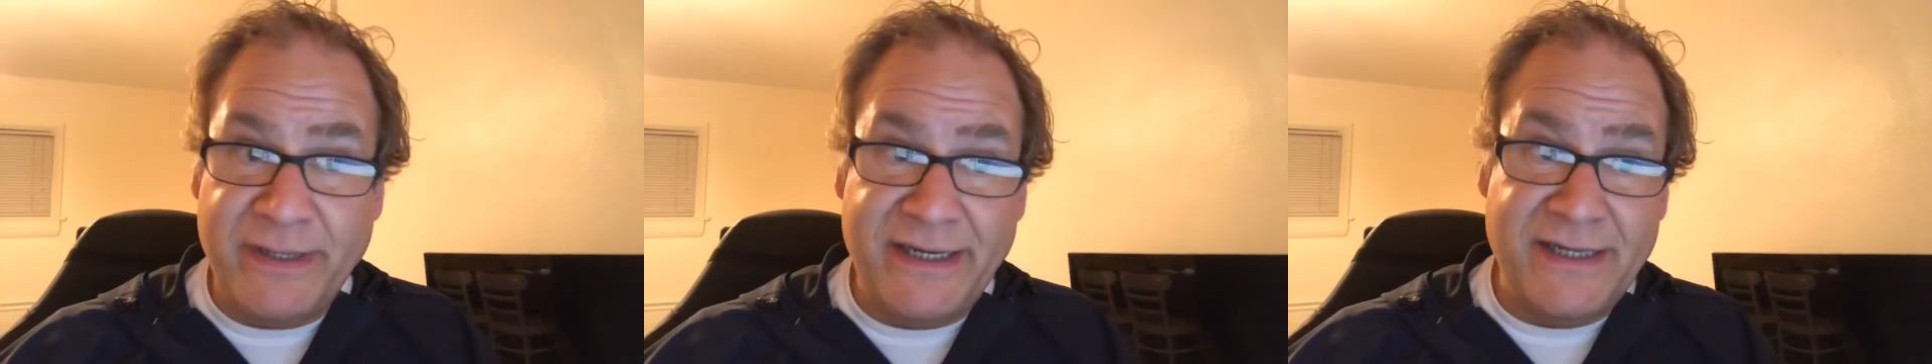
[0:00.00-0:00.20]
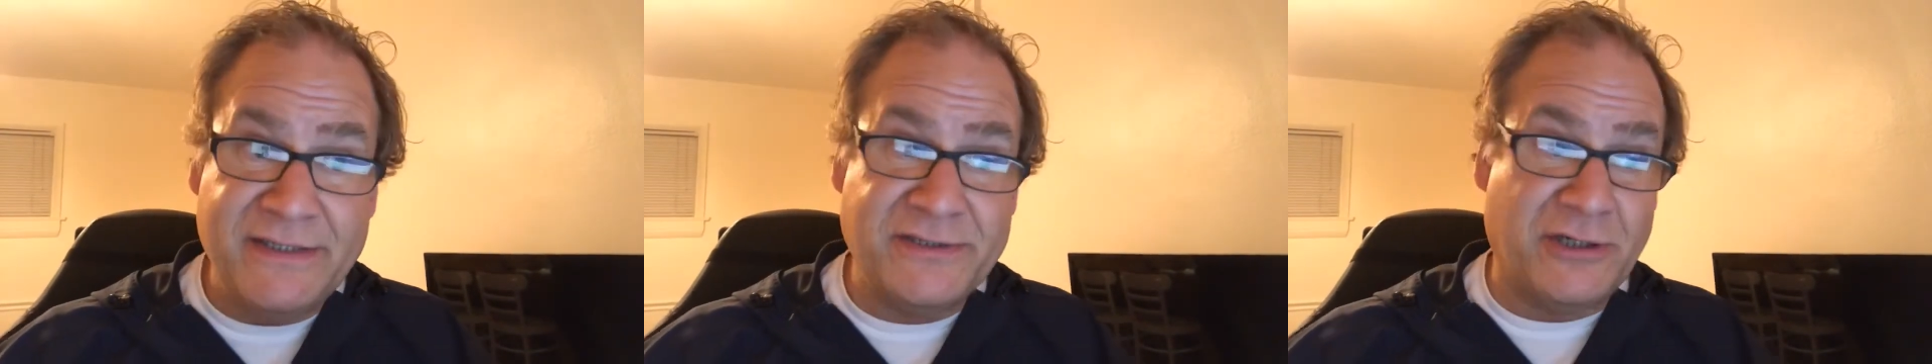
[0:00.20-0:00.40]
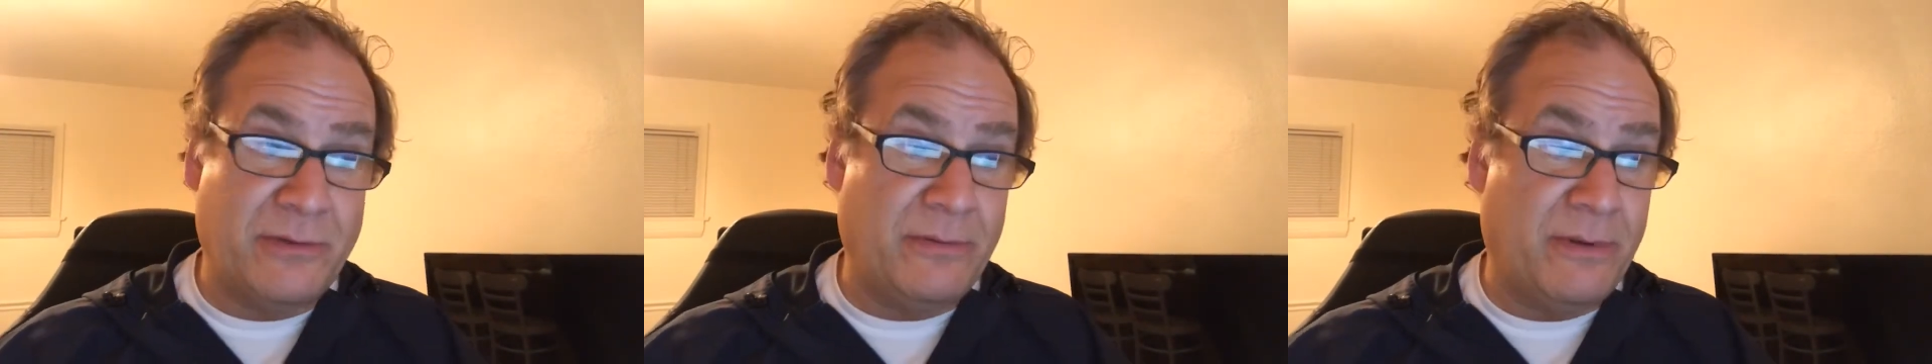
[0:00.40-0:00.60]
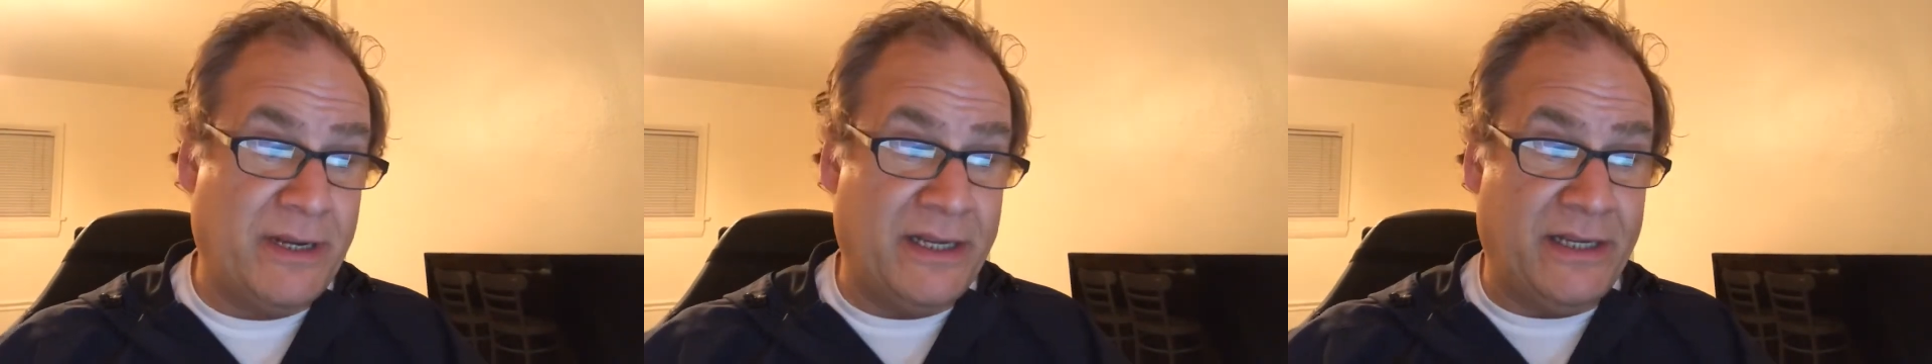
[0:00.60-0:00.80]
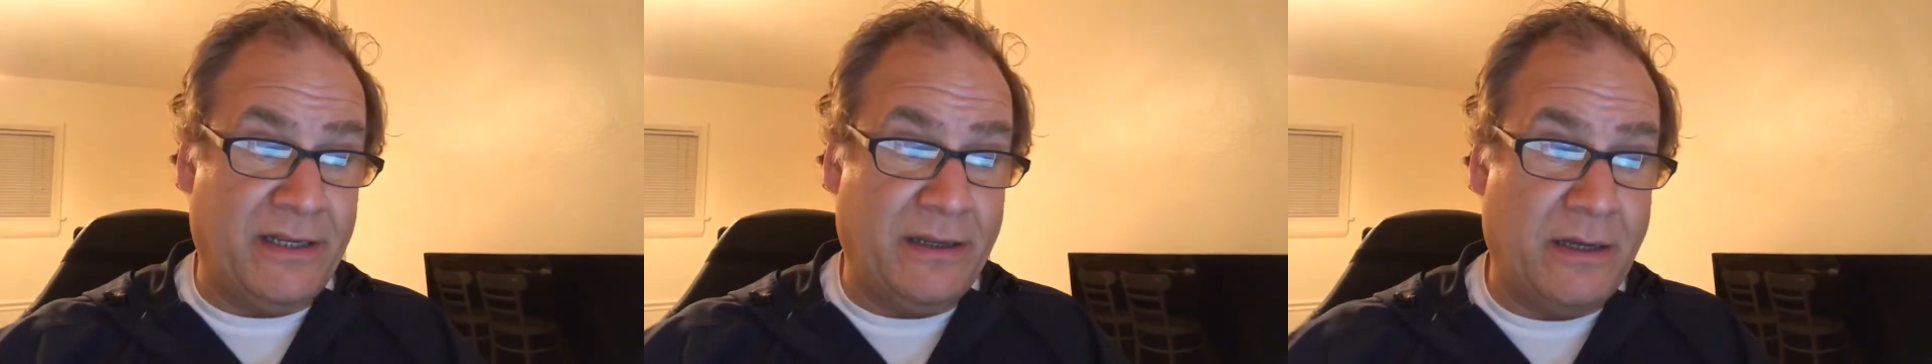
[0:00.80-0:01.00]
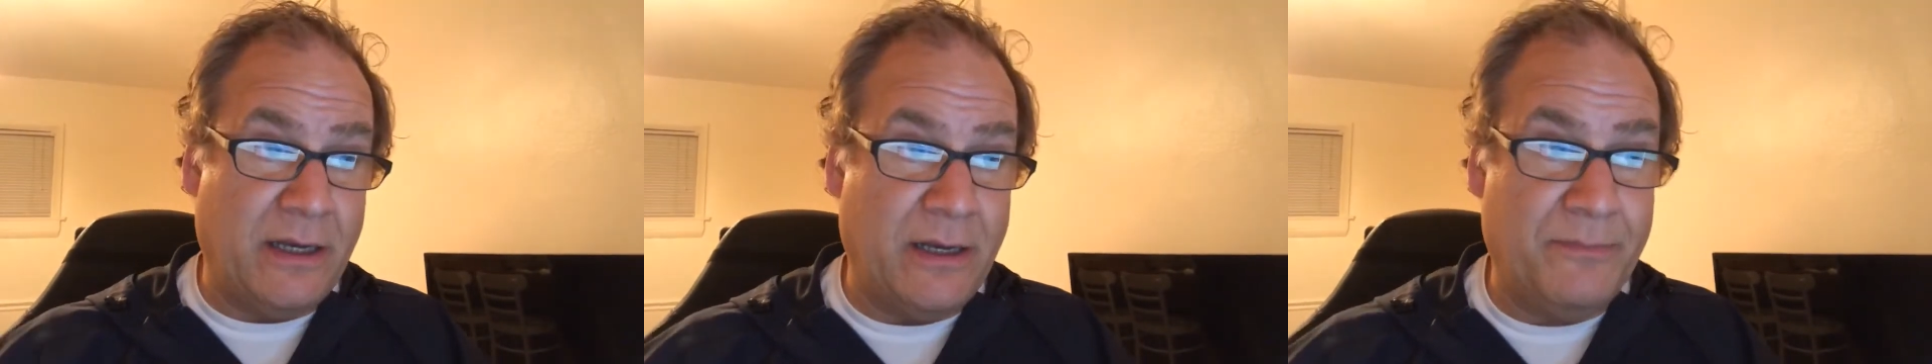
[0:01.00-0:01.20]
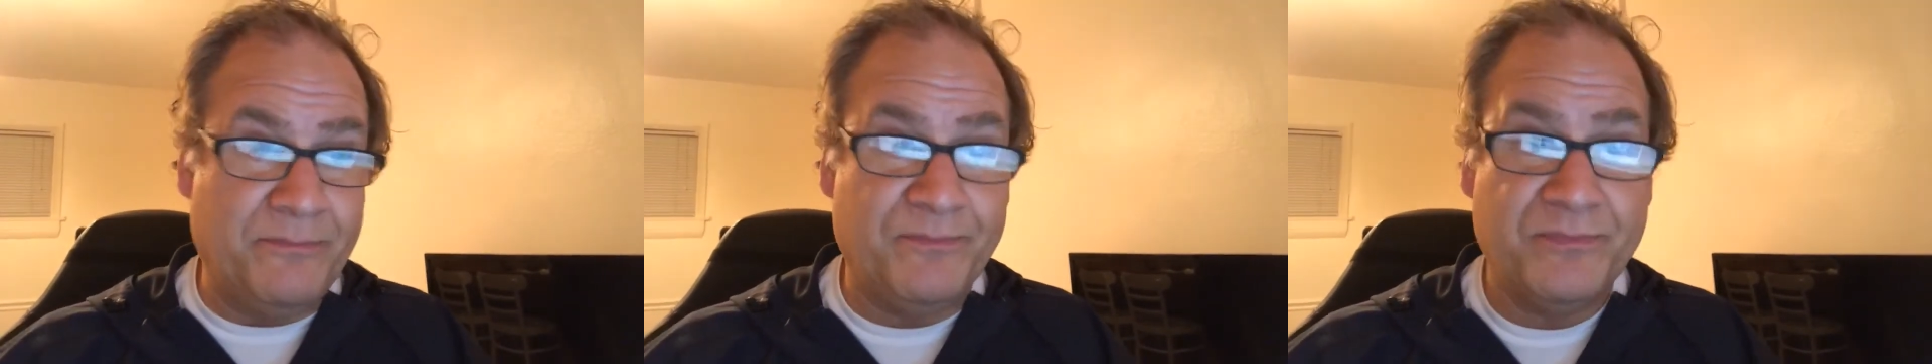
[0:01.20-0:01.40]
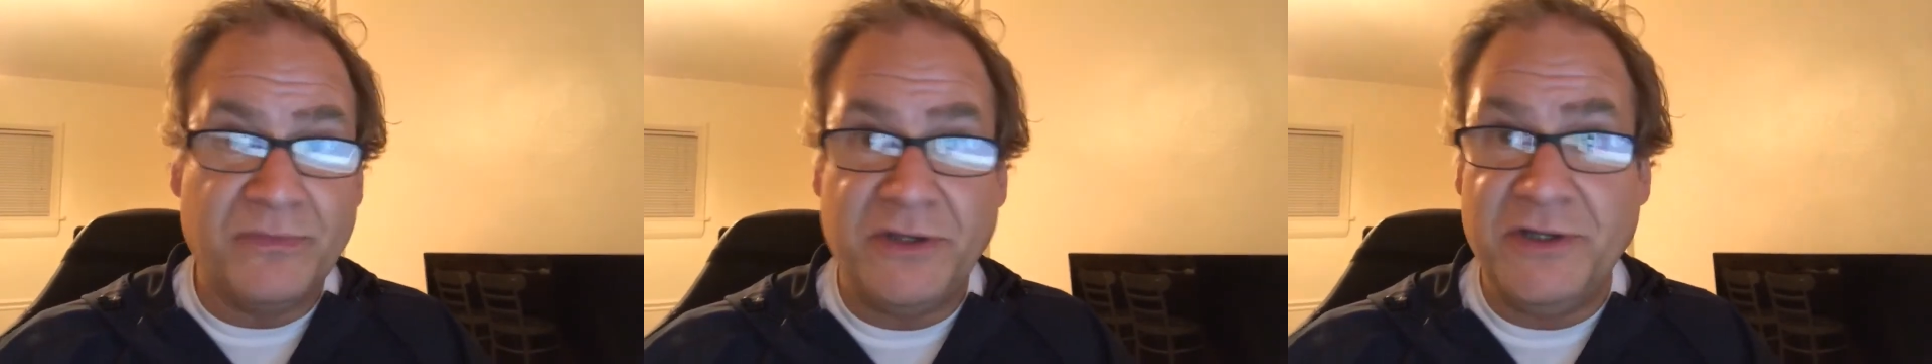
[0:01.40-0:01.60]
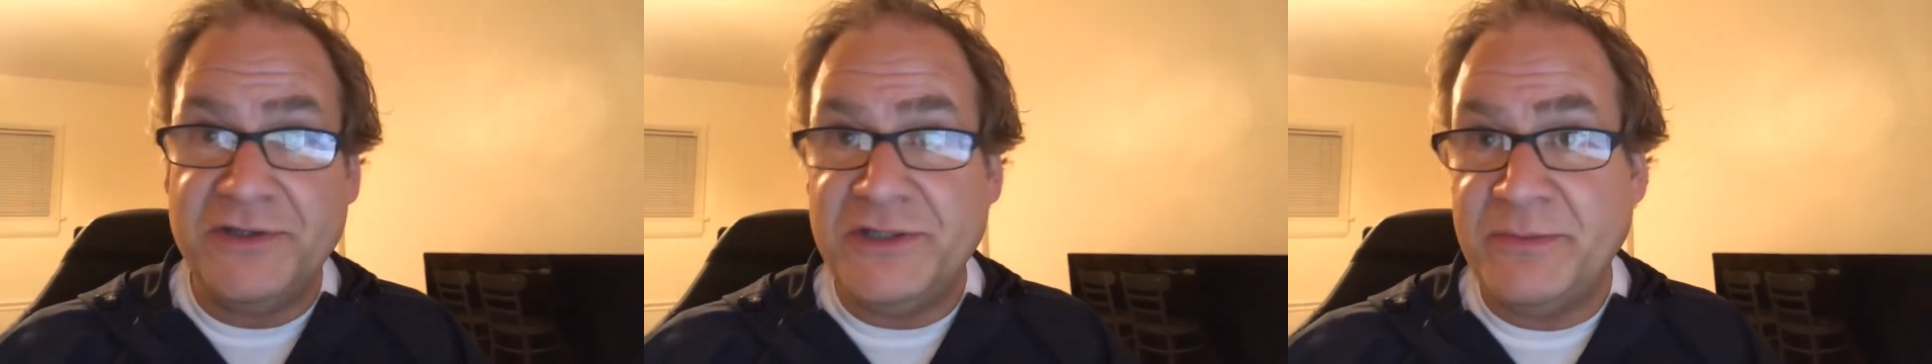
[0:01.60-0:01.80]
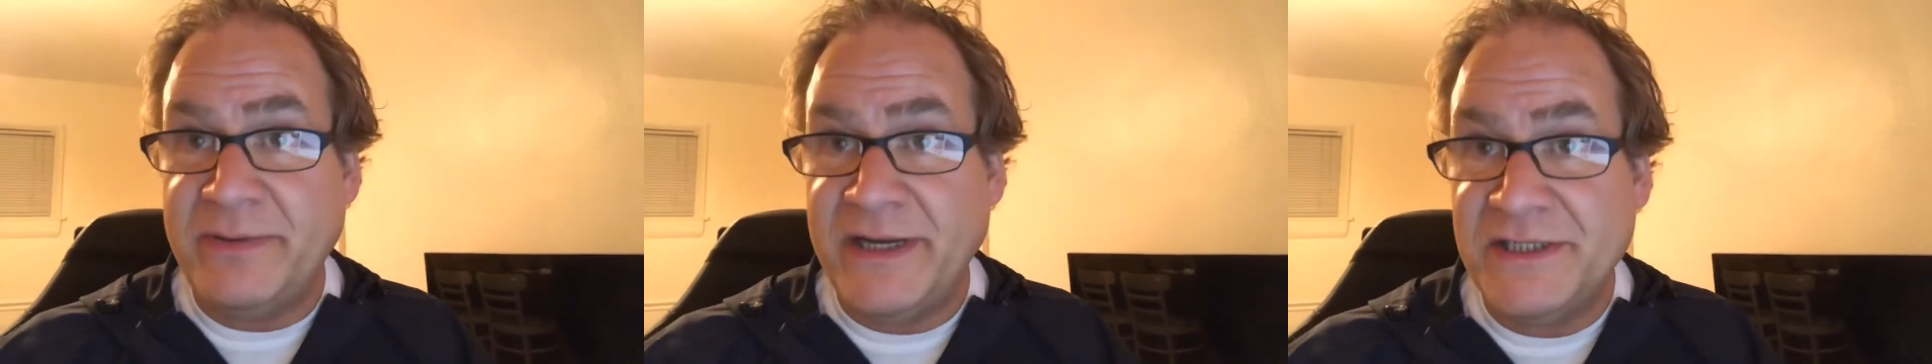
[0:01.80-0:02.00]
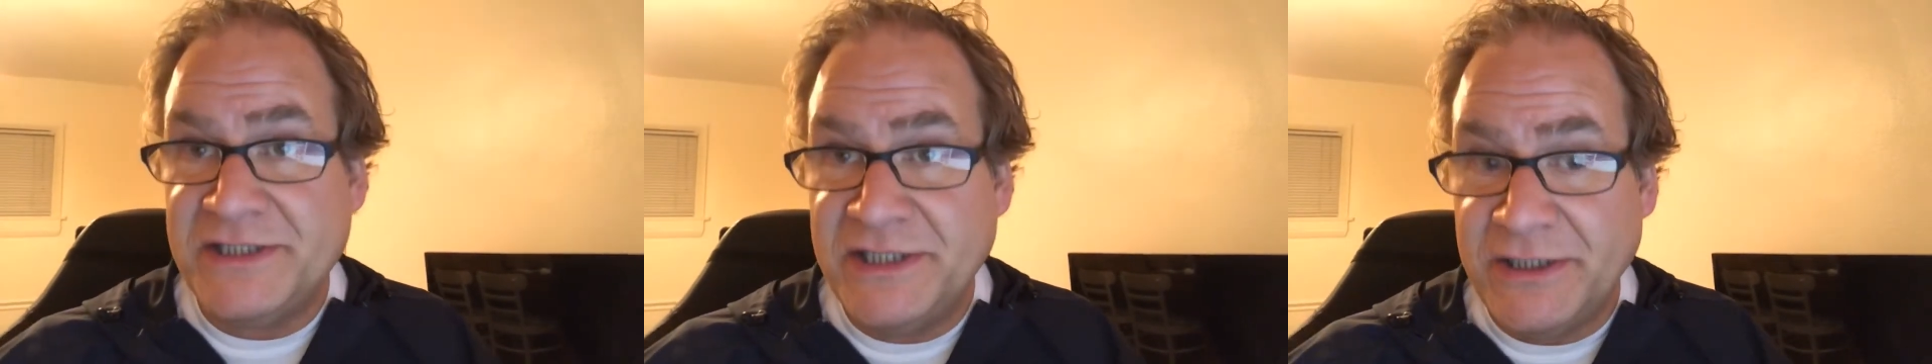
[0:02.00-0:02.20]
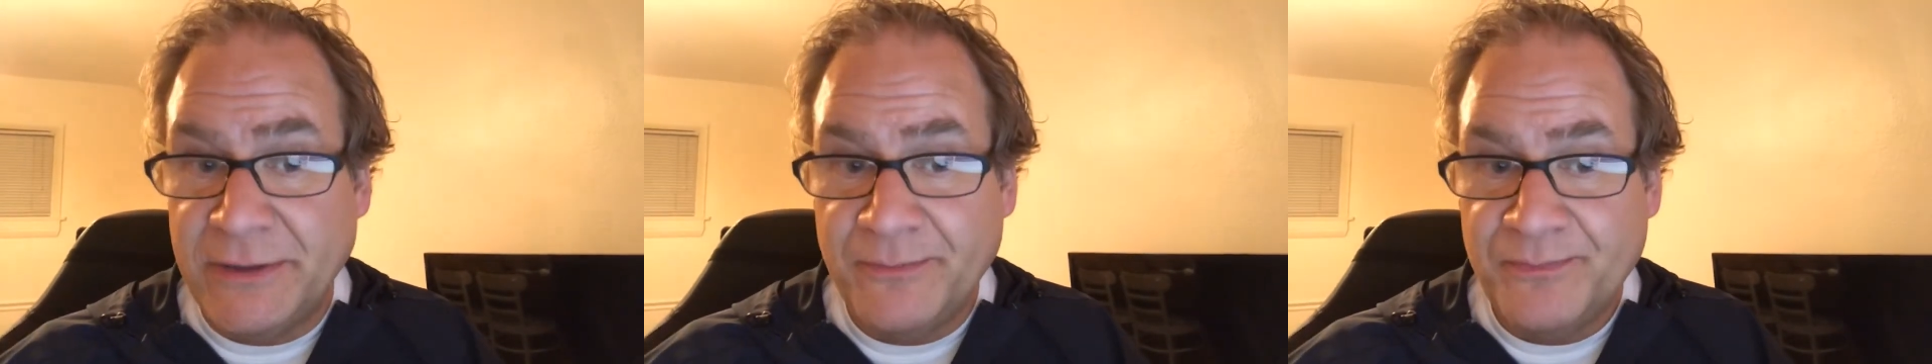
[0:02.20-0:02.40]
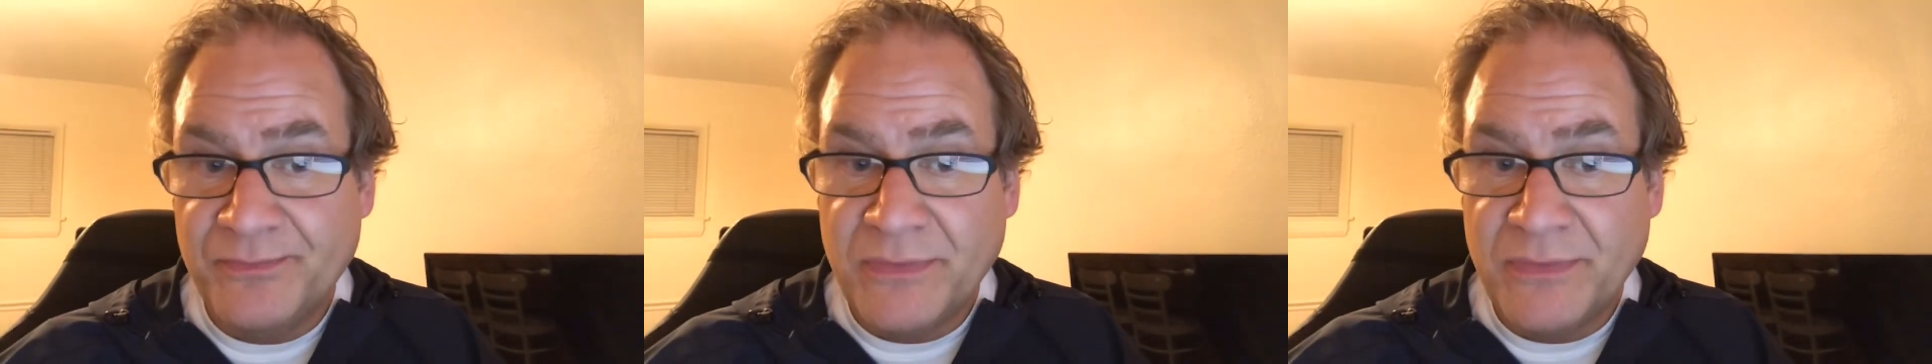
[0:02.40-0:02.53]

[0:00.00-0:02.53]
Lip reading: page or my YouTube page here,